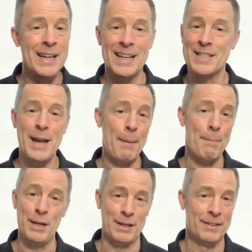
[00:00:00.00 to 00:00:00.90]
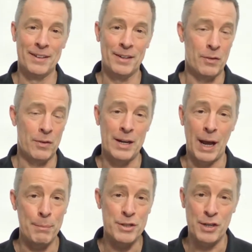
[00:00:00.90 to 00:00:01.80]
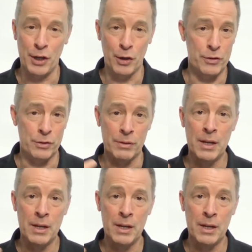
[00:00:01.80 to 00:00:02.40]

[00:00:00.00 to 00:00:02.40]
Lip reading: It's not me, right? I'm just here to